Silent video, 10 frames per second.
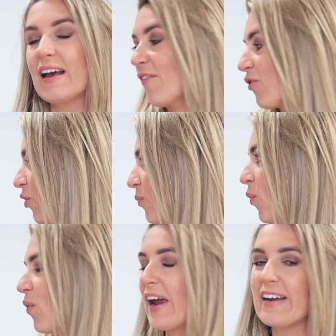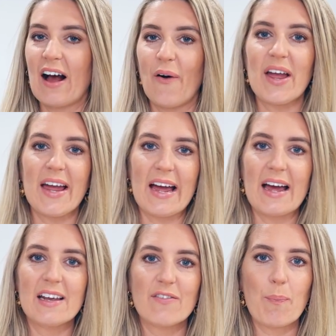I've got them all laid out here,
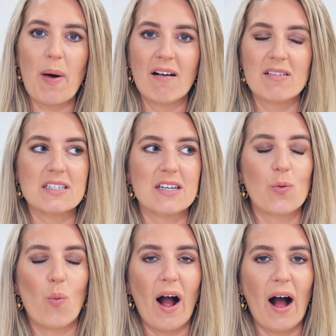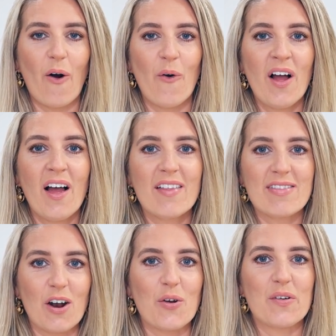and even Paris said, wow,
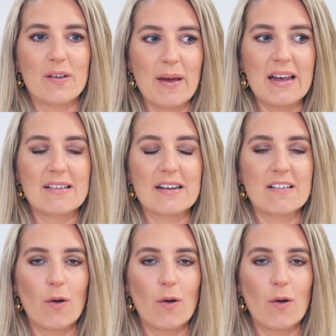that looks amazing.